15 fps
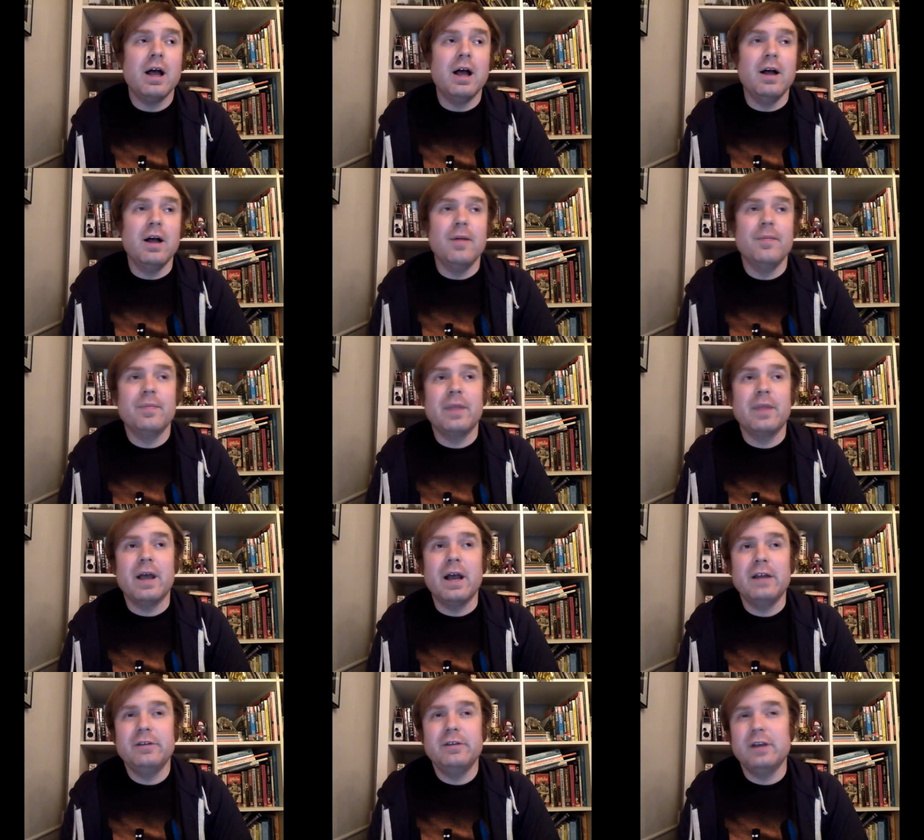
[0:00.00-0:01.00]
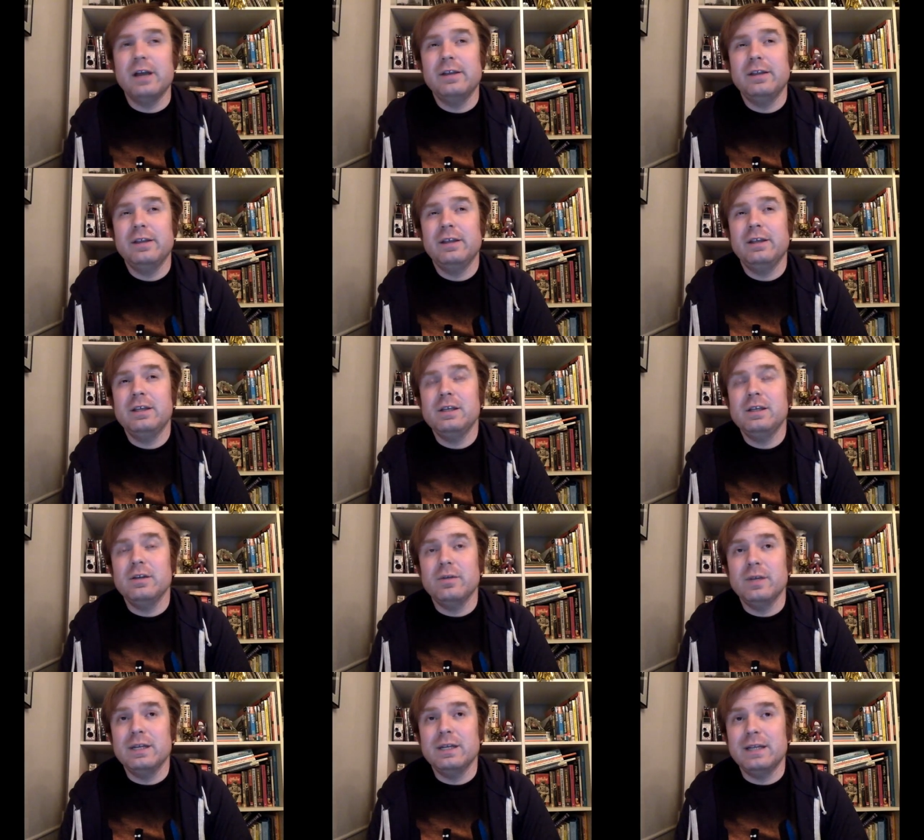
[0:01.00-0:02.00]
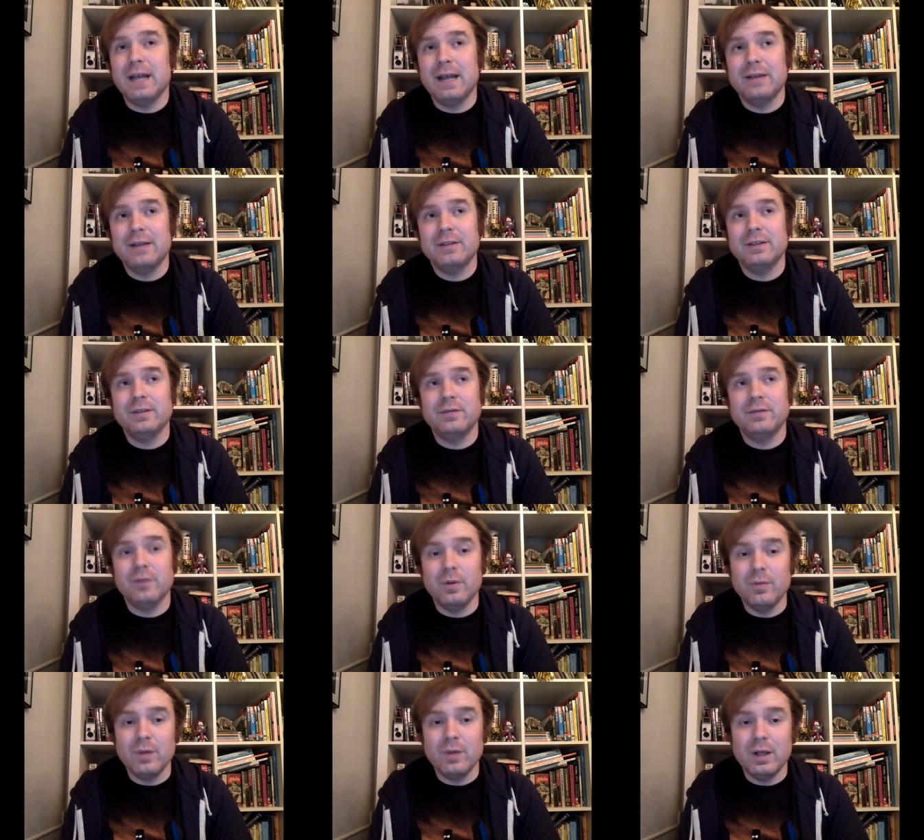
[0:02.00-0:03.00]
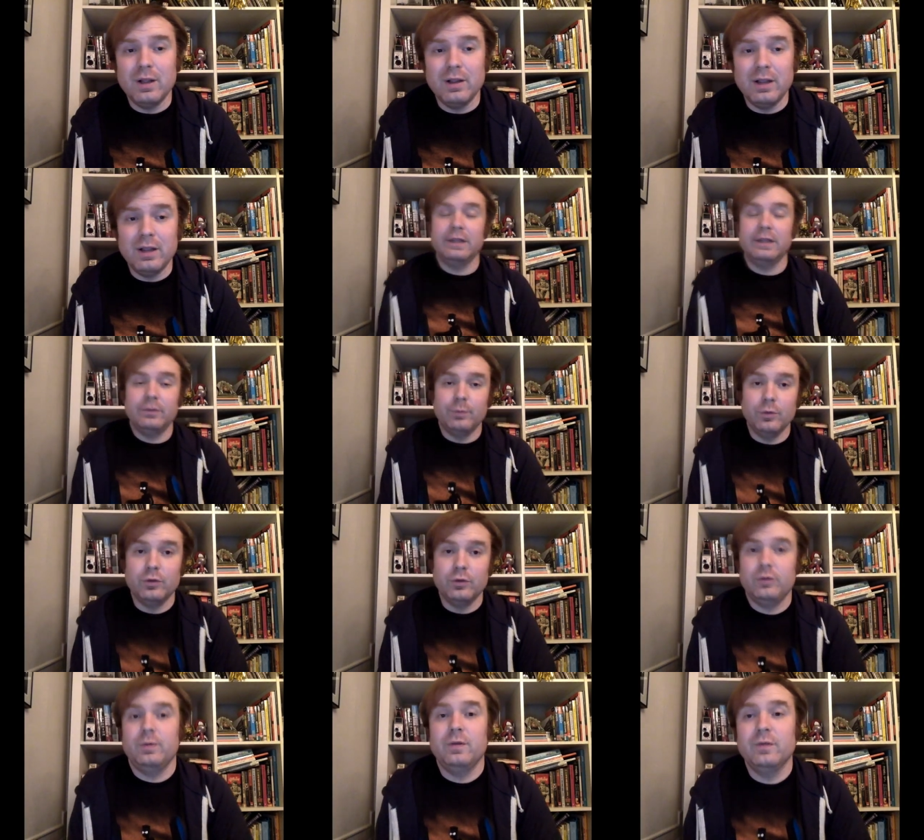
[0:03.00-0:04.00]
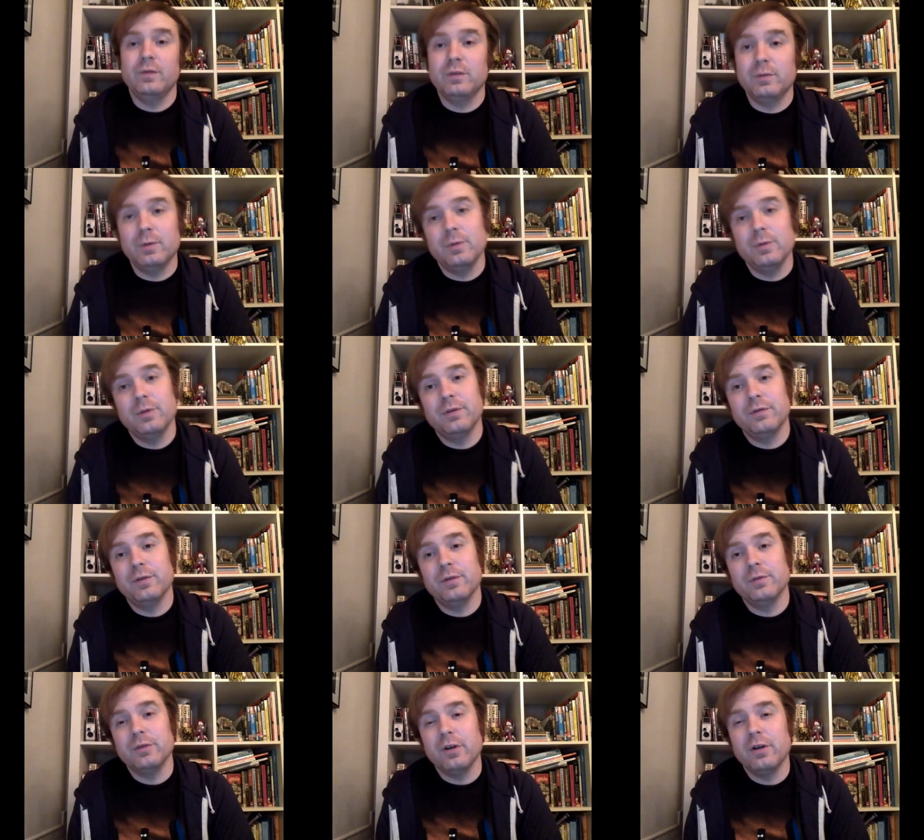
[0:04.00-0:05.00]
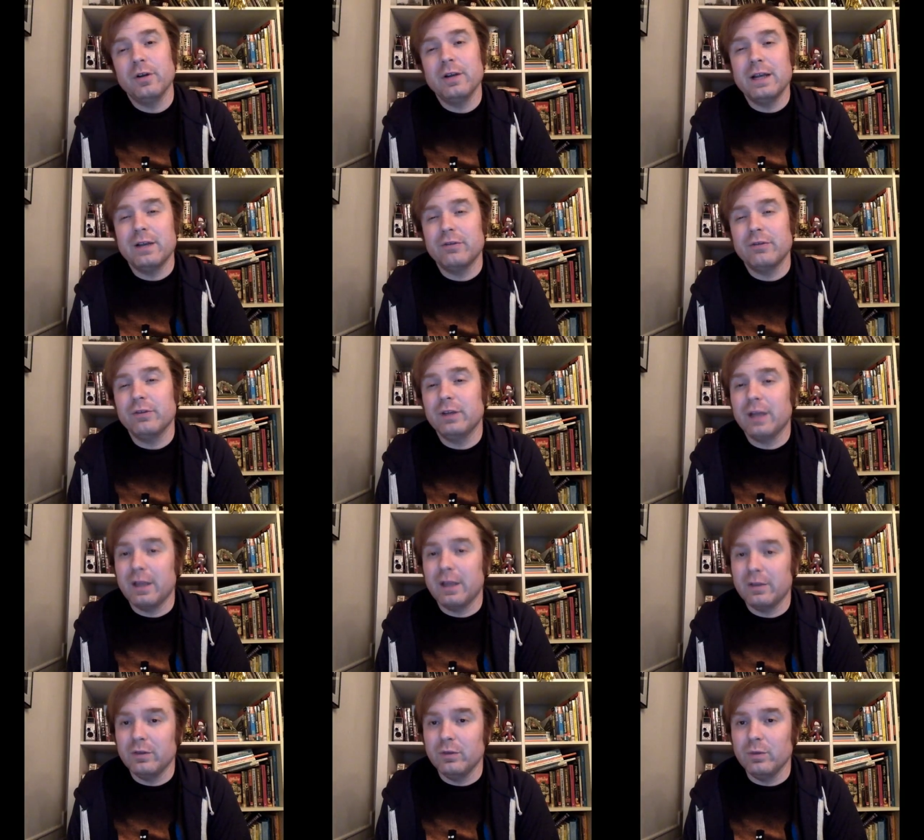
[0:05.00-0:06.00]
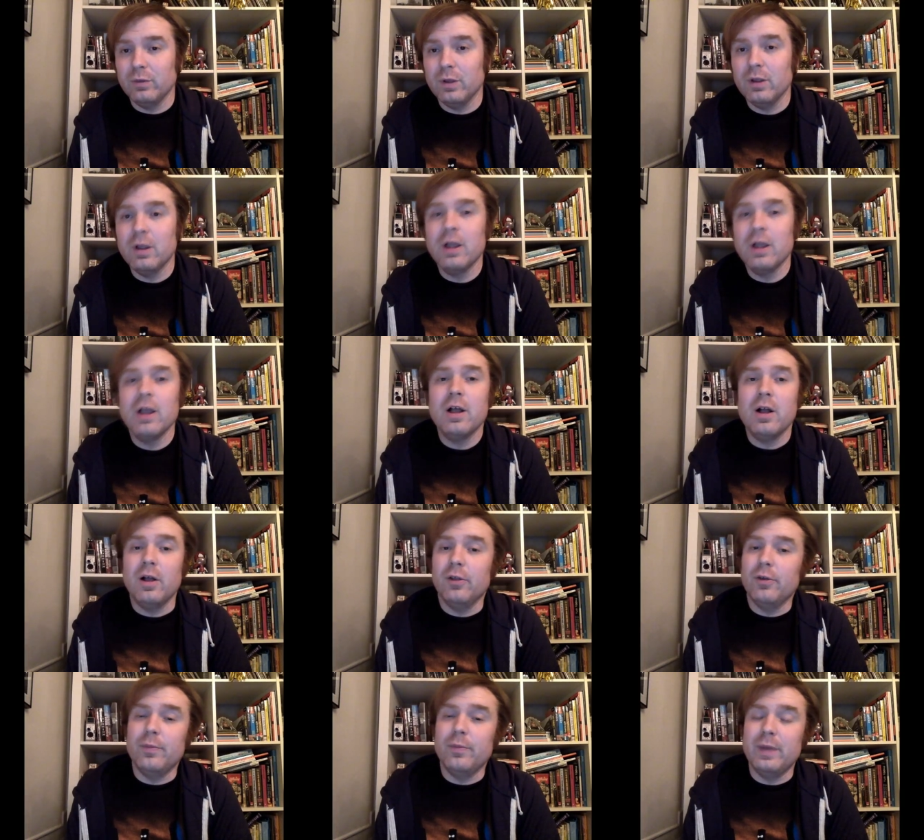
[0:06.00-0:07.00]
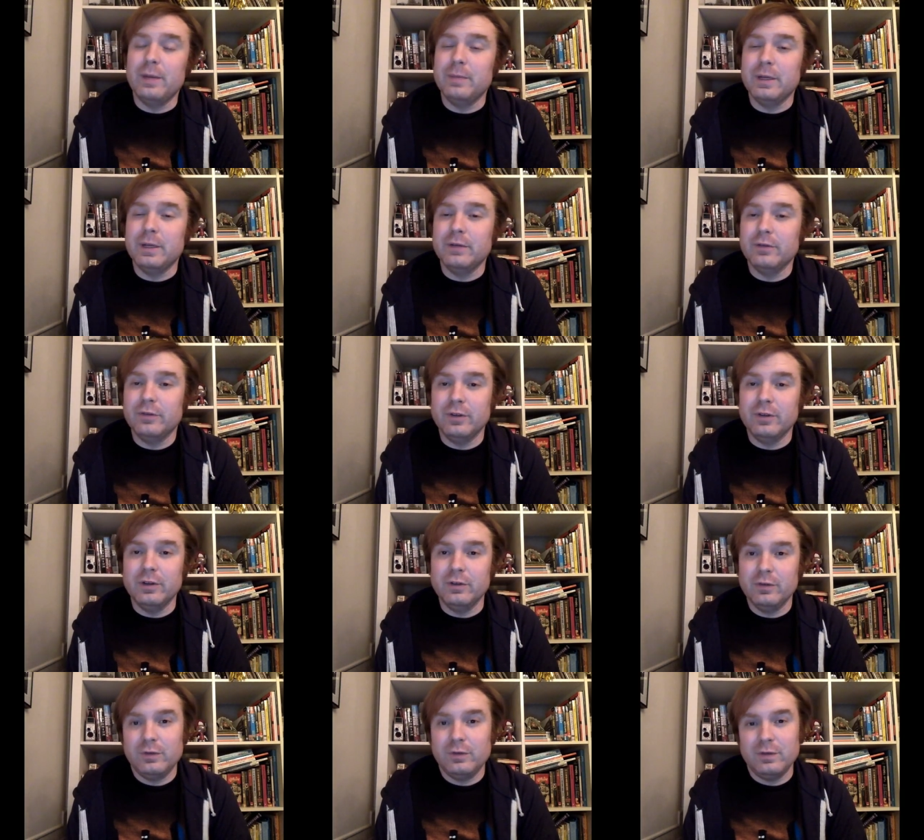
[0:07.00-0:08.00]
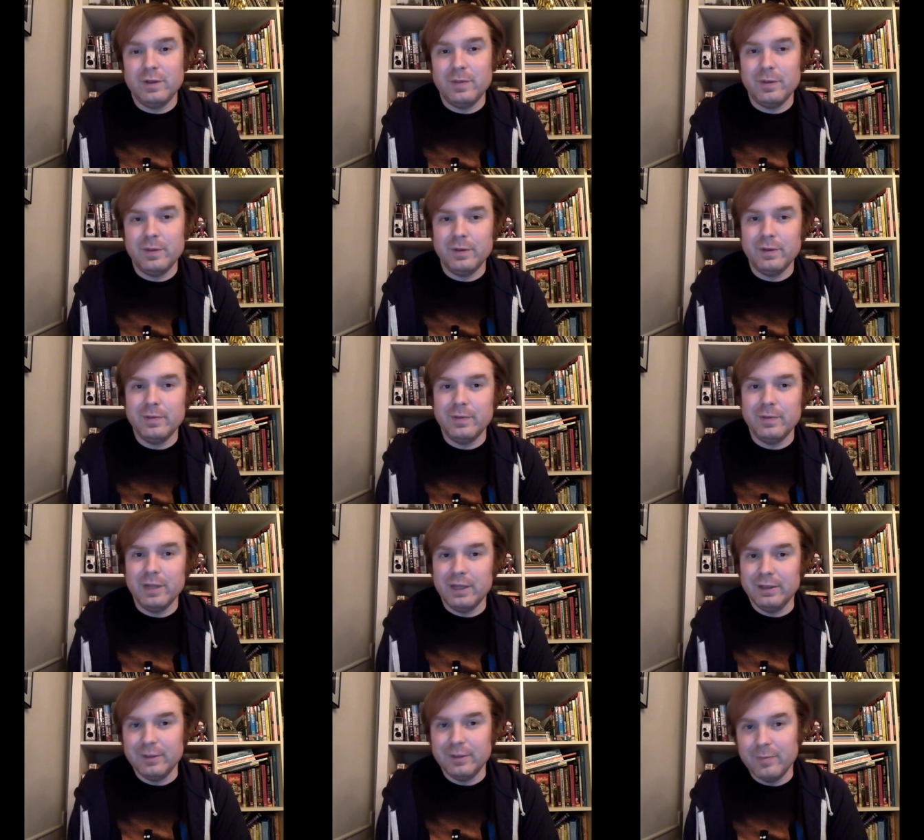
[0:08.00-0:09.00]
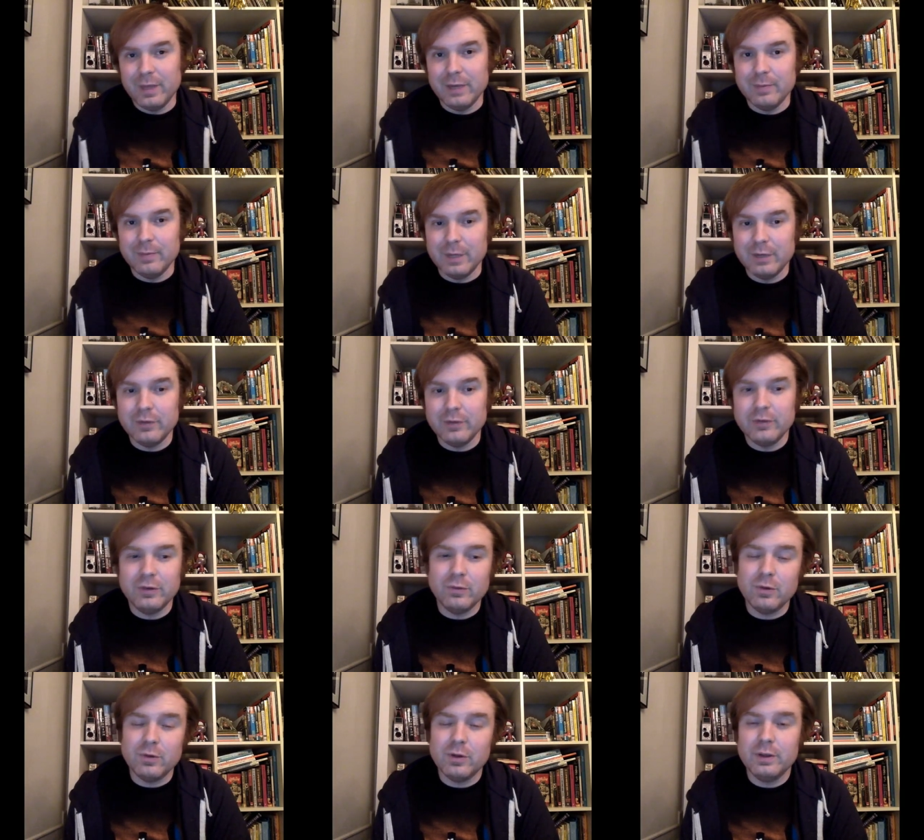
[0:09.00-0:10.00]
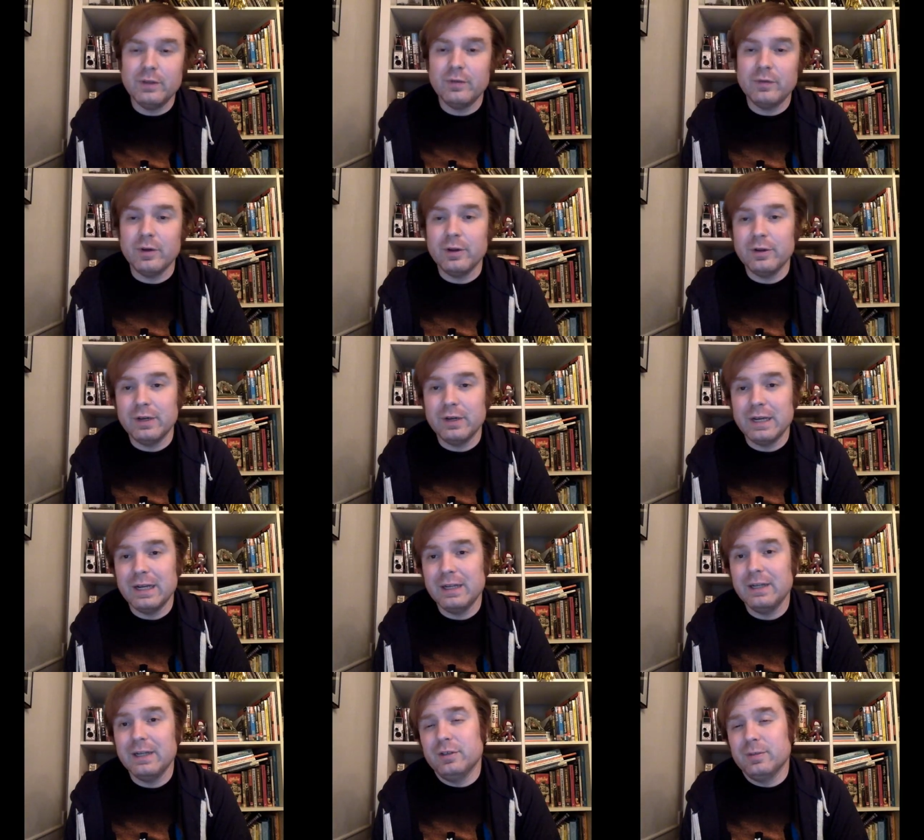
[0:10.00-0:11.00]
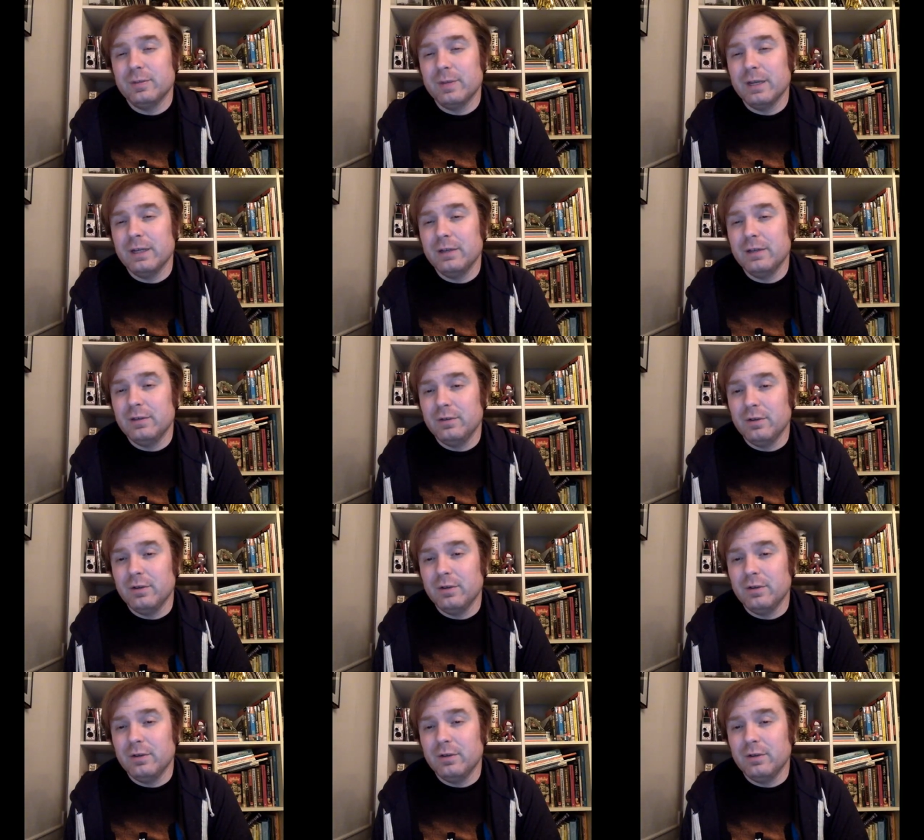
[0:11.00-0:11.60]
on. I think, you know, he cast this film well, as most Steven Spielberg films are. He actually cast this well, although Ben Mendelsohn is typically playing the Ben Mendelsohn role. He's very good at it, despite